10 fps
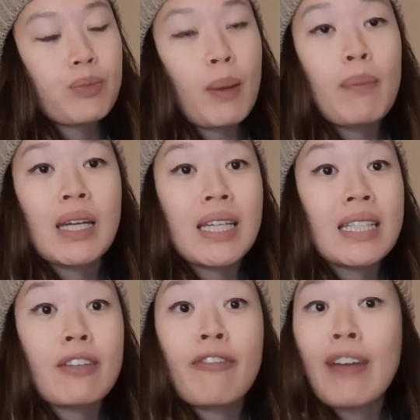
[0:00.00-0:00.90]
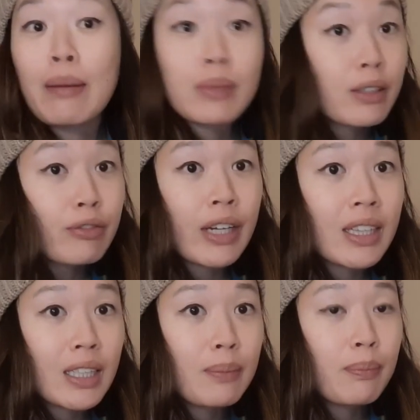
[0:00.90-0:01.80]
But it's a
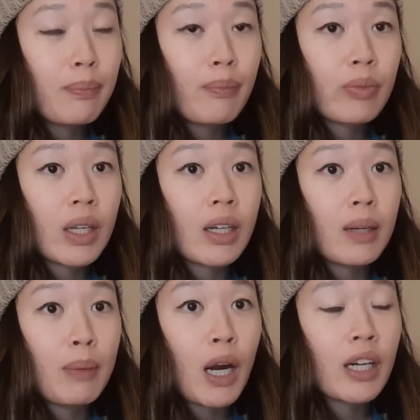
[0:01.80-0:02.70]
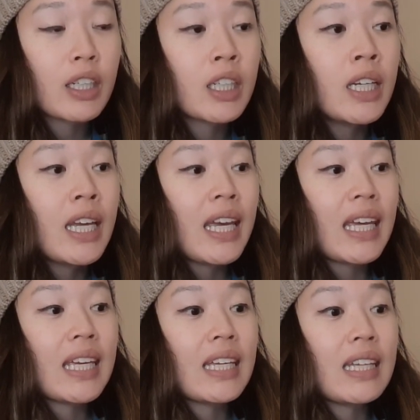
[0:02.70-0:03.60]
family-friendly park.
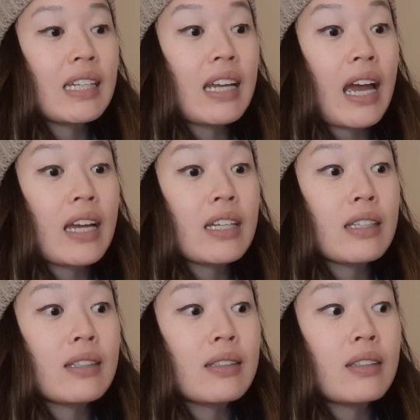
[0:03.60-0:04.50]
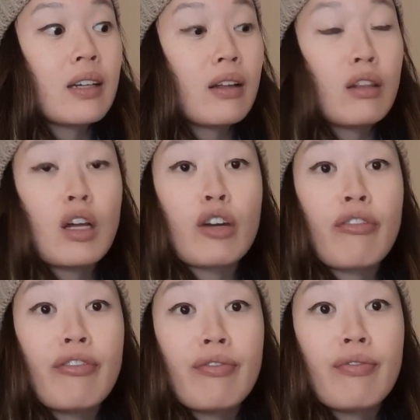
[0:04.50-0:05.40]
A
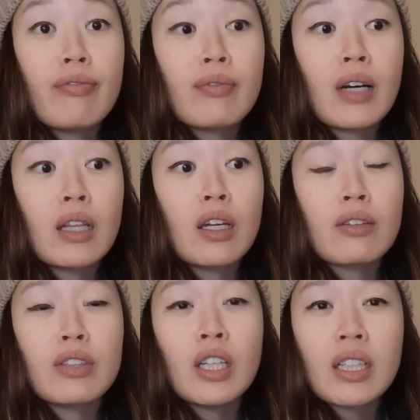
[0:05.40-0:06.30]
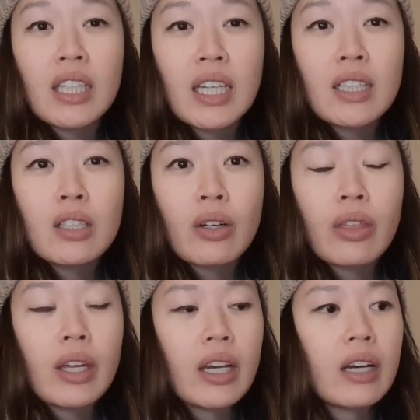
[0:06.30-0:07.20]
lot of young kids are
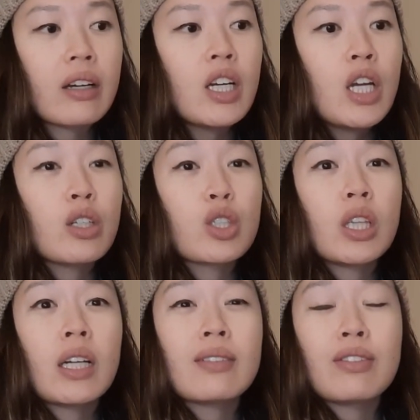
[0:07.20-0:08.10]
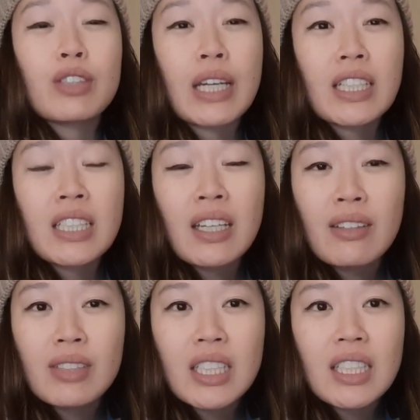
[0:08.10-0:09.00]
there. There's a lot of different
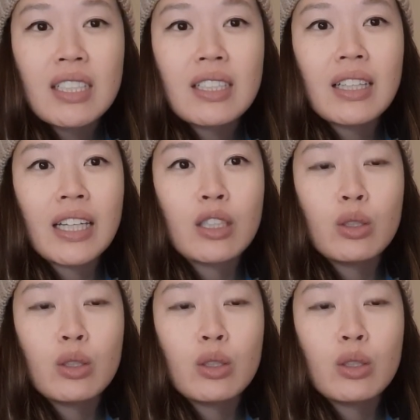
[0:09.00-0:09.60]
activities like